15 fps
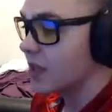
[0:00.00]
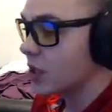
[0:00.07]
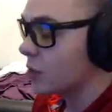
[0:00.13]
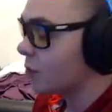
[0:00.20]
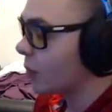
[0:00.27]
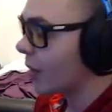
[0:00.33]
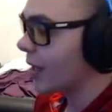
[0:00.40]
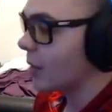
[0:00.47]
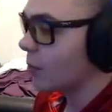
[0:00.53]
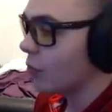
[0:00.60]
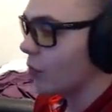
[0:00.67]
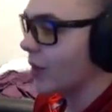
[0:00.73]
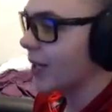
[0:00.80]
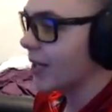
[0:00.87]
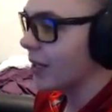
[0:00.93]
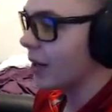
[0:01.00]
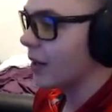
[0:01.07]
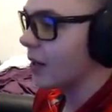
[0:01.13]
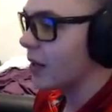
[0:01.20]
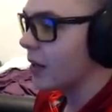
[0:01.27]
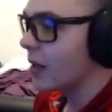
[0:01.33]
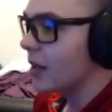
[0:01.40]
offense is playing pretty
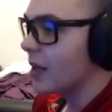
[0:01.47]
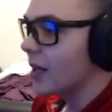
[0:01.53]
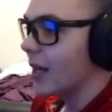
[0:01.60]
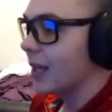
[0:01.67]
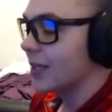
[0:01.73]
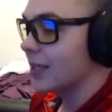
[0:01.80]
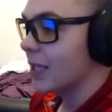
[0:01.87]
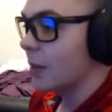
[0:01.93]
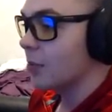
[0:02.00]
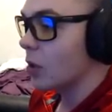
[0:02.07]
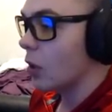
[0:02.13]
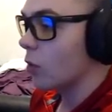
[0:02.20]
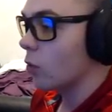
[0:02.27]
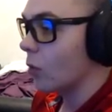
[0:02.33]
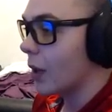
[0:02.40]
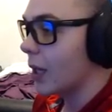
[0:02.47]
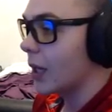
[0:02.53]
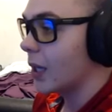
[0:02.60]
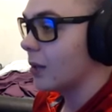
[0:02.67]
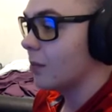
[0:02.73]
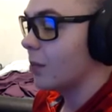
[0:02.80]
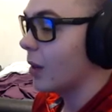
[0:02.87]
good, except our
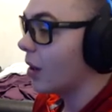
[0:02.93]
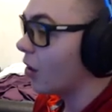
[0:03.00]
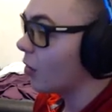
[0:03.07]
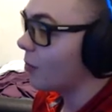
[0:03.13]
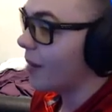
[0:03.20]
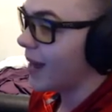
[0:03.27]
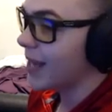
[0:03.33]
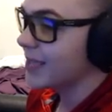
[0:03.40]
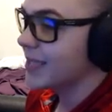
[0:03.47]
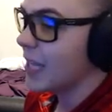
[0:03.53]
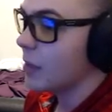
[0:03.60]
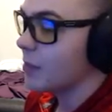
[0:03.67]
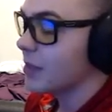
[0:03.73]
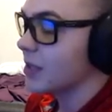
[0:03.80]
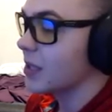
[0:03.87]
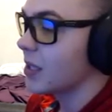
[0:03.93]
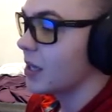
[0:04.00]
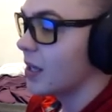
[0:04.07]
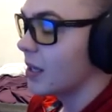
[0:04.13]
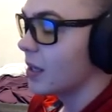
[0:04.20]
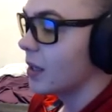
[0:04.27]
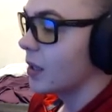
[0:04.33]
running. But our pass game
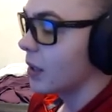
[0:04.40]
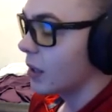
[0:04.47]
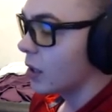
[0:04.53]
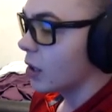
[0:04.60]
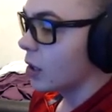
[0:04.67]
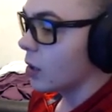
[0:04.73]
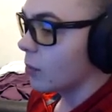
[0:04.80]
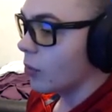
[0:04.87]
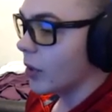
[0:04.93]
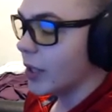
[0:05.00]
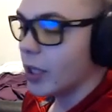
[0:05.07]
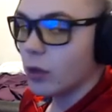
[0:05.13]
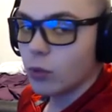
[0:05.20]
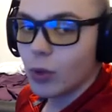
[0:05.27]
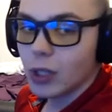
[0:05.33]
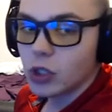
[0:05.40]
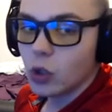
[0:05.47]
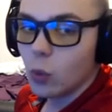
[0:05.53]
is pretty good.